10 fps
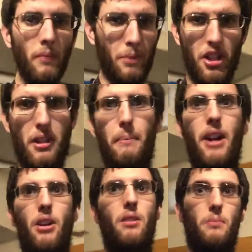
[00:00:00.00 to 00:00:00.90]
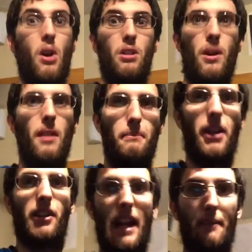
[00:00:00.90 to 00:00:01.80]
Just a better, all around
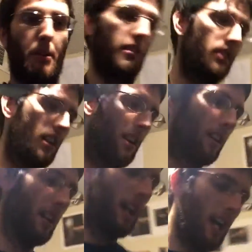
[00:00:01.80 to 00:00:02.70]
better camera. I